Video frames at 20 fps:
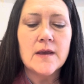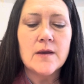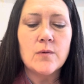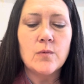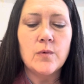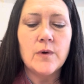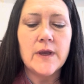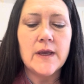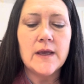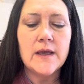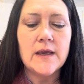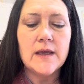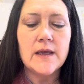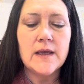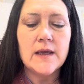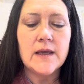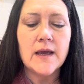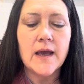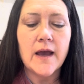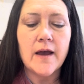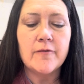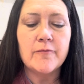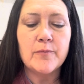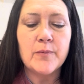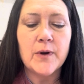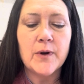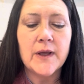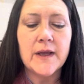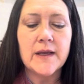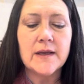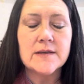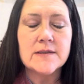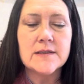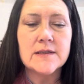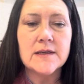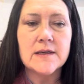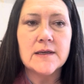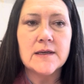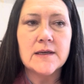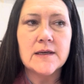We have
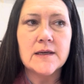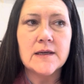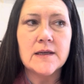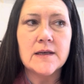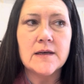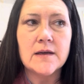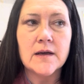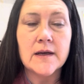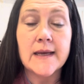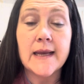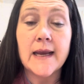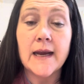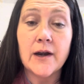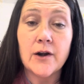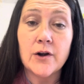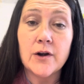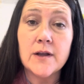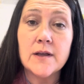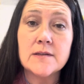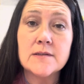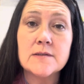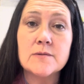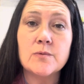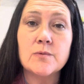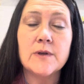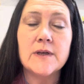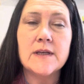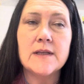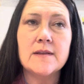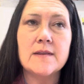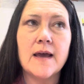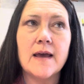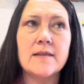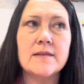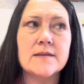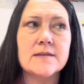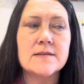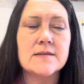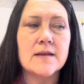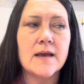planted carrots. We did
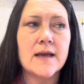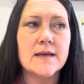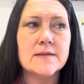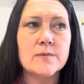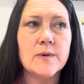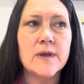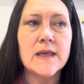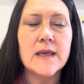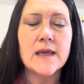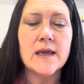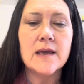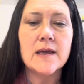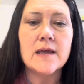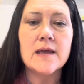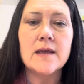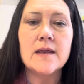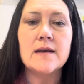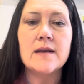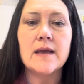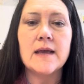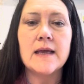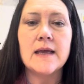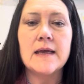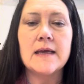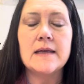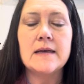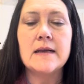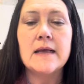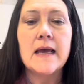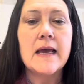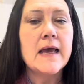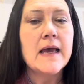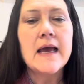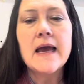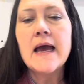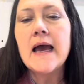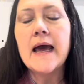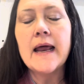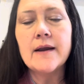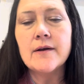that this last weekend, and
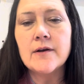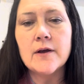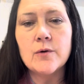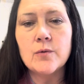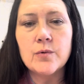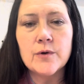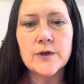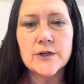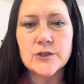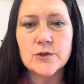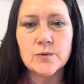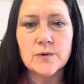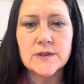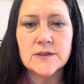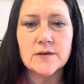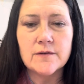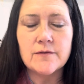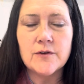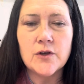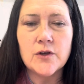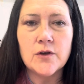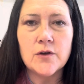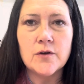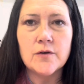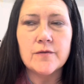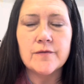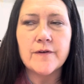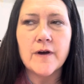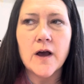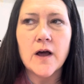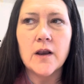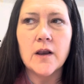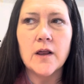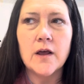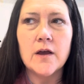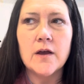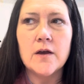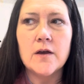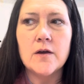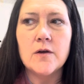I don't know which ones of you
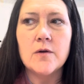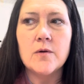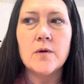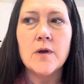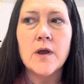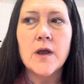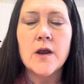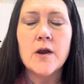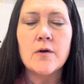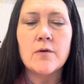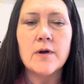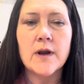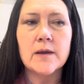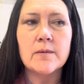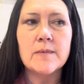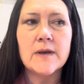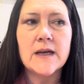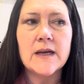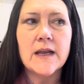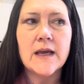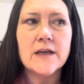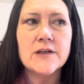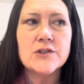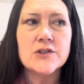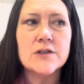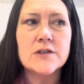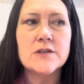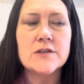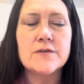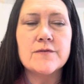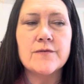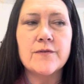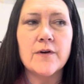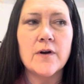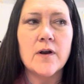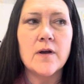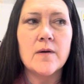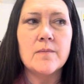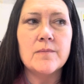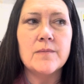follow recommendations
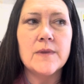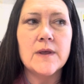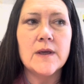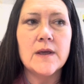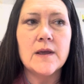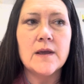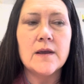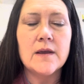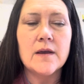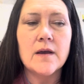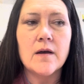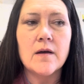from the